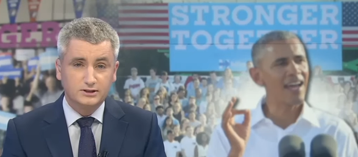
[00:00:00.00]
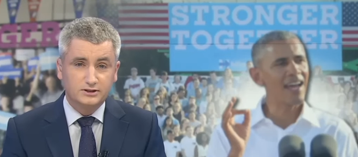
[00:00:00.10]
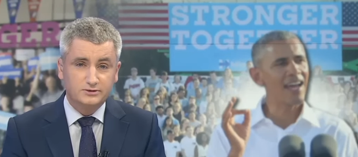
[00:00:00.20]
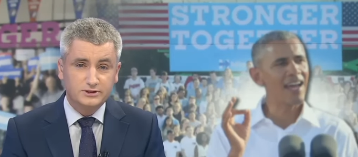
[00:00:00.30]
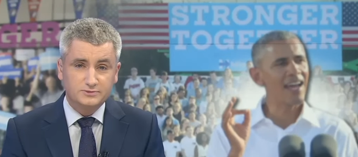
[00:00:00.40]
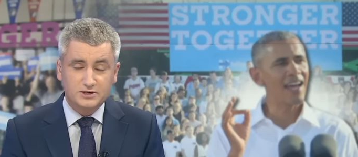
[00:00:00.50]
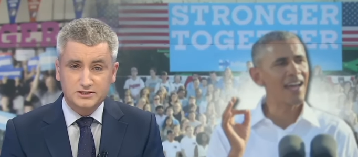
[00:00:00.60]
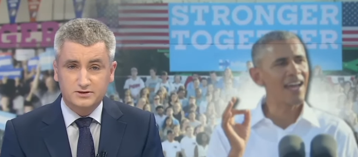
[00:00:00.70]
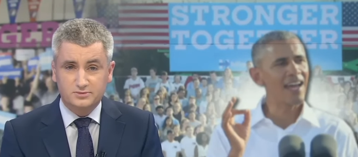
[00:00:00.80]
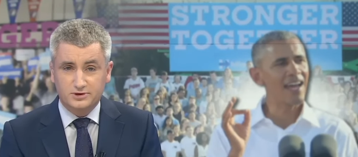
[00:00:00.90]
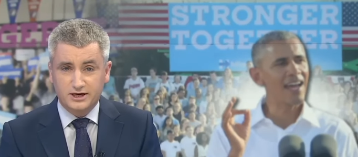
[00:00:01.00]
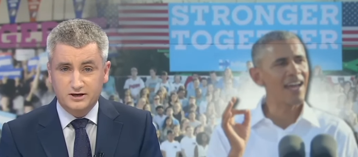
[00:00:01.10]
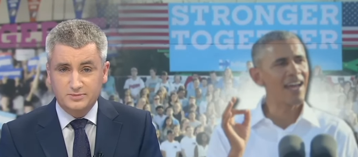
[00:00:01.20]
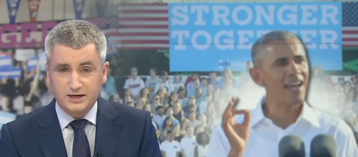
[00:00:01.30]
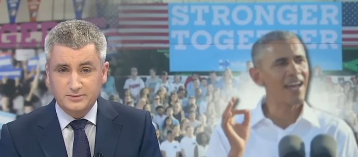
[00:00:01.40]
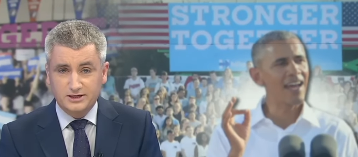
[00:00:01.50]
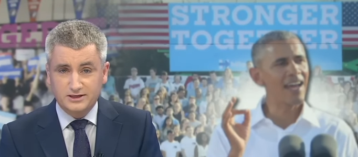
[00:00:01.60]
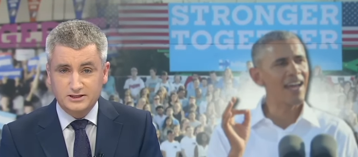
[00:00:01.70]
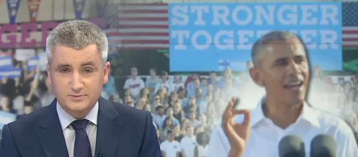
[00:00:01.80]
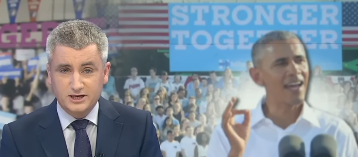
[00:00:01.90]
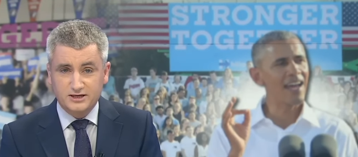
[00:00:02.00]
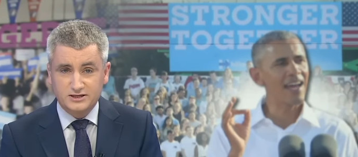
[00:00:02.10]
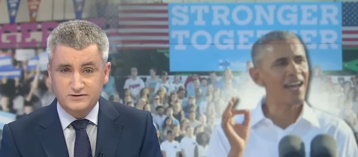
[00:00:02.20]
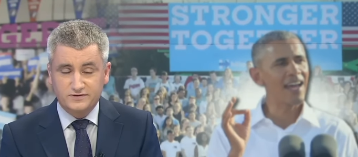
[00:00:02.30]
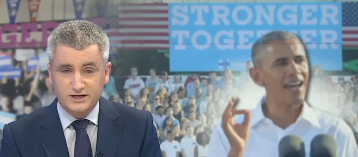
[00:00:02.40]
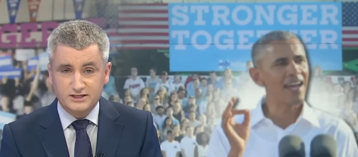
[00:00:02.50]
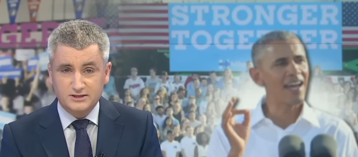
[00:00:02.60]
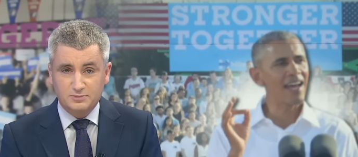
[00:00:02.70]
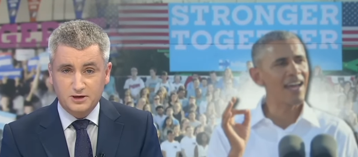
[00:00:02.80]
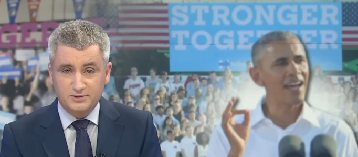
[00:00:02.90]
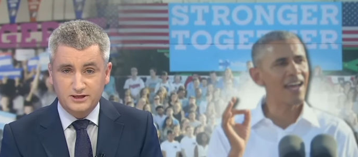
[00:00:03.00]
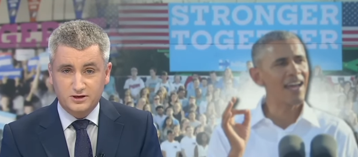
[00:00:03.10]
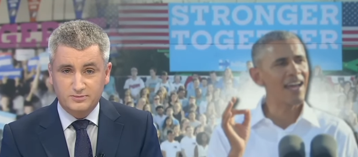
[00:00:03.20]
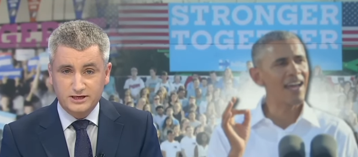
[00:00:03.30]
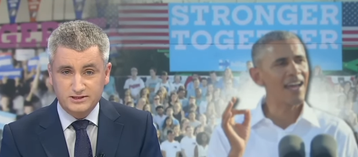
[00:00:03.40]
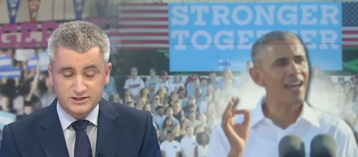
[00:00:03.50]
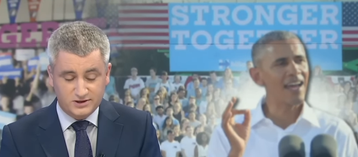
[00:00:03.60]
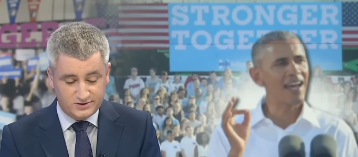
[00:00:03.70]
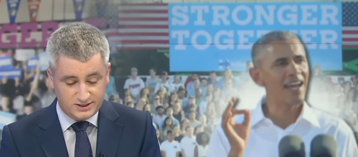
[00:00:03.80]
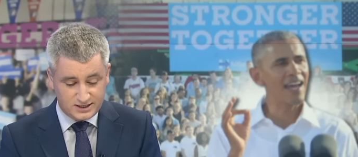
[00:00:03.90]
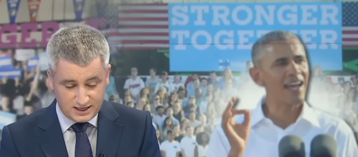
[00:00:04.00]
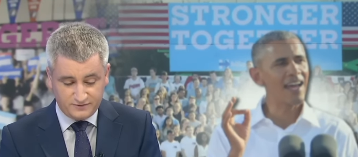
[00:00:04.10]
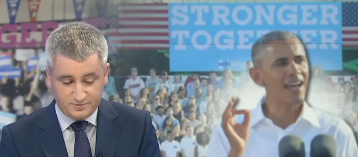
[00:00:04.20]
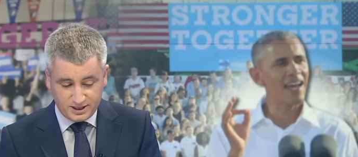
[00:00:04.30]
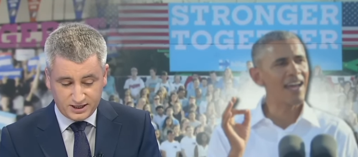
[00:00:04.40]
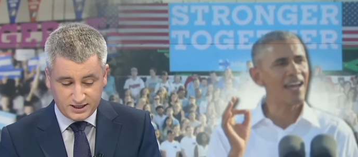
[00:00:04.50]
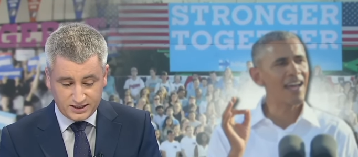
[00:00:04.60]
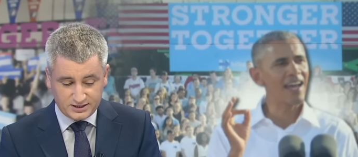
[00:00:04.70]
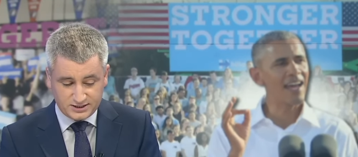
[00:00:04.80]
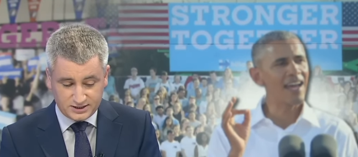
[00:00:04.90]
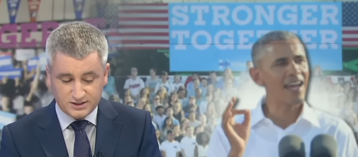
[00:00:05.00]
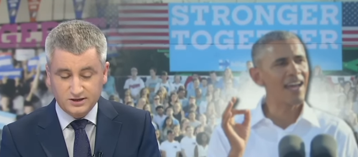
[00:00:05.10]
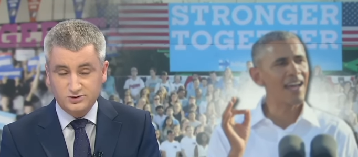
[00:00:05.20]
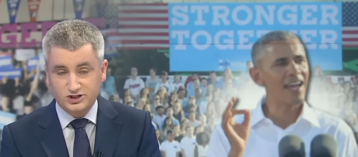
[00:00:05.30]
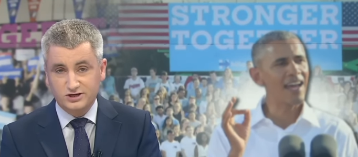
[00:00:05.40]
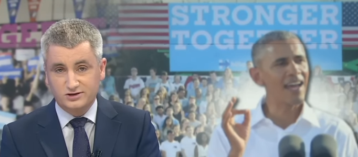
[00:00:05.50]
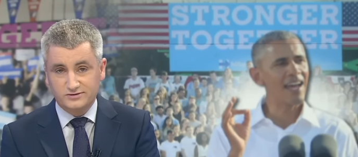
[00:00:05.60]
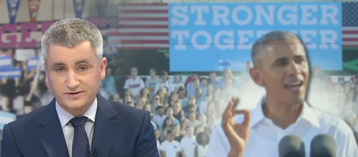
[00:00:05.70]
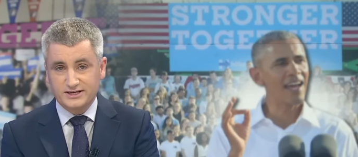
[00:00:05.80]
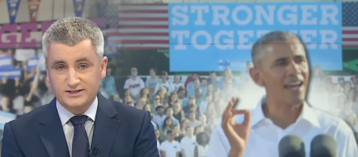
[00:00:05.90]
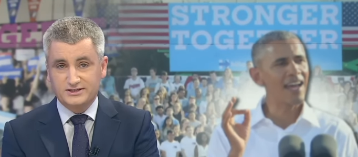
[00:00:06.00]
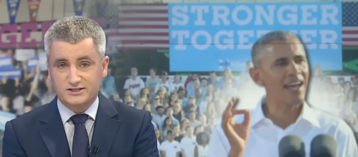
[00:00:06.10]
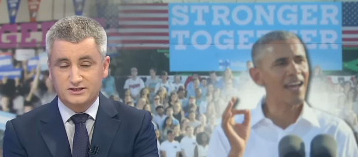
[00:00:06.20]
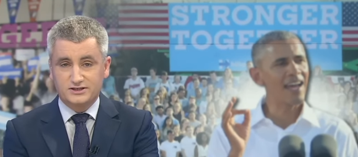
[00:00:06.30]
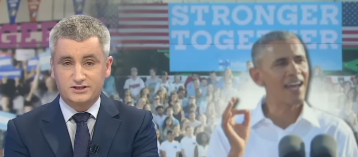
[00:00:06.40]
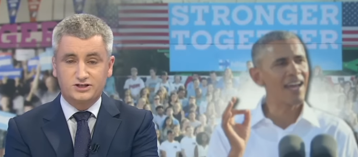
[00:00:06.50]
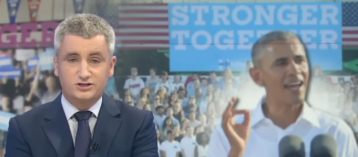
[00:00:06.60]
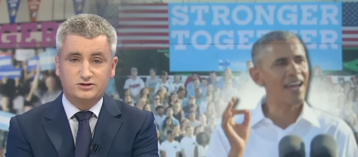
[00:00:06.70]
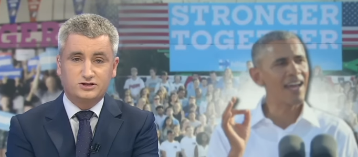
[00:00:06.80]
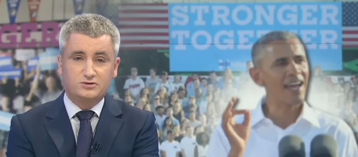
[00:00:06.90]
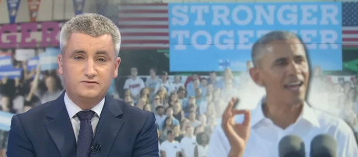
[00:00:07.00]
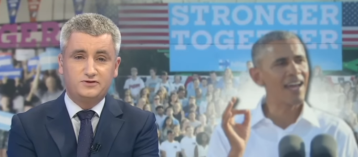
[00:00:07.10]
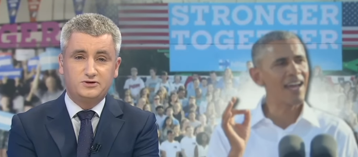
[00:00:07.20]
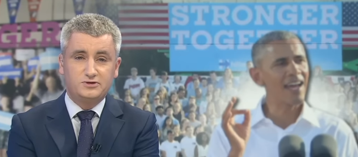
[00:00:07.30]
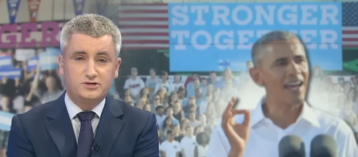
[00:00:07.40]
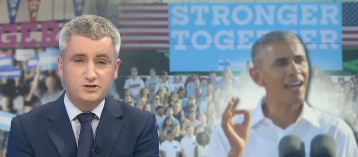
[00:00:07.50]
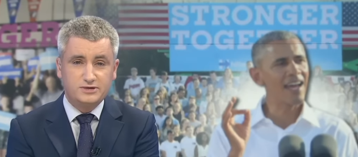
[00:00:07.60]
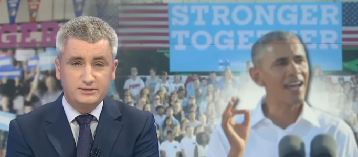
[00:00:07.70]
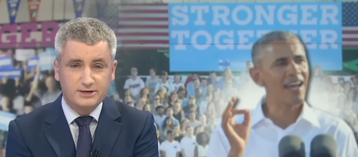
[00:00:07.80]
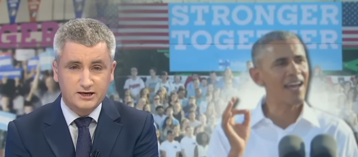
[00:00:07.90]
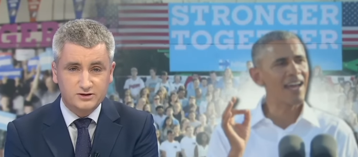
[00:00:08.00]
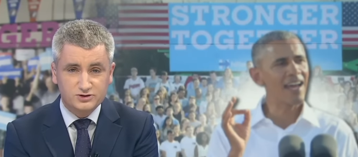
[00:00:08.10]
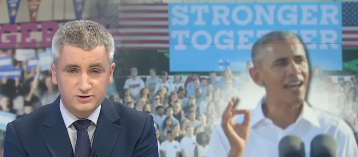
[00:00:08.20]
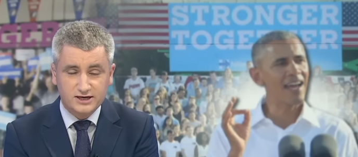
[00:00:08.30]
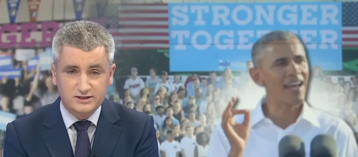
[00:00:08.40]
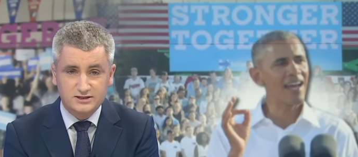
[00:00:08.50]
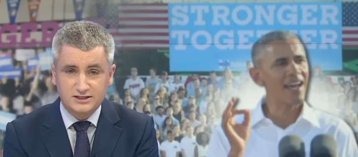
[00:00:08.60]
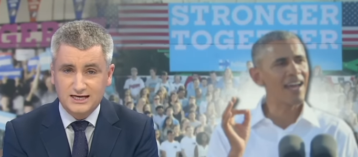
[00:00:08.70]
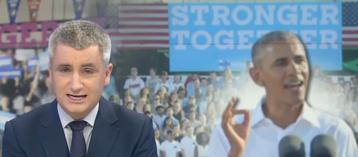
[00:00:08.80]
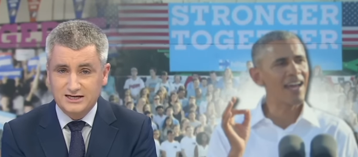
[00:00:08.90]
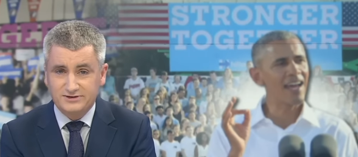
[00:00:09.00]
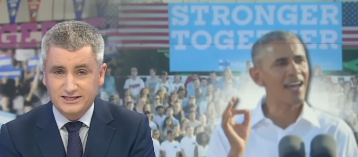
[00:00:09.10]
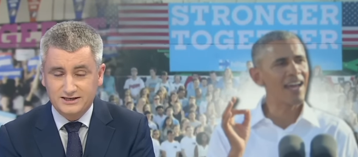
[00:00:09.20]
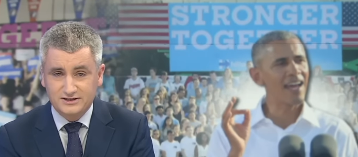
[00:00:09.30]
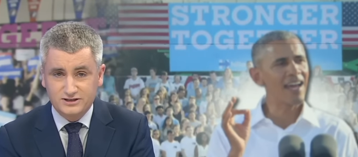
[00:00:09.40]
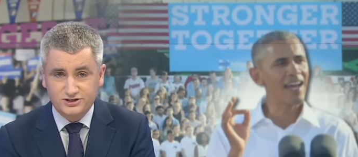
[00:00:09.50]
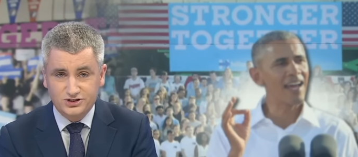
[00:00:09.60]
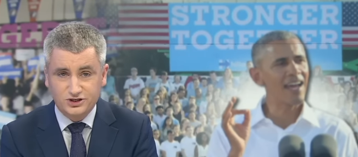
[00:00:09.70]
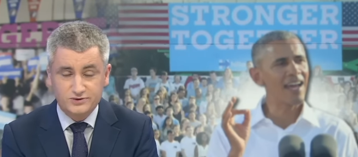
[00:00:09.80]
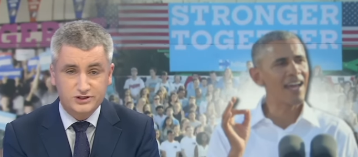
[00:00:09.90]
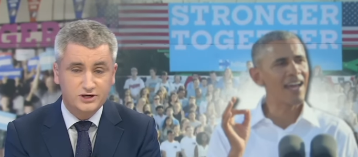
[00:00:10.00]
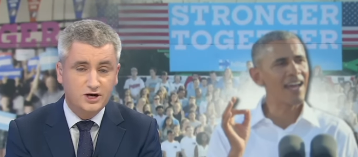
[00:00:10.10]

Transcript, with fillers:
Speaker 1: US President Barack Obama has made his first public comments on the FBI's disclosure of its decision to review new emails related to Hillary Clinton's use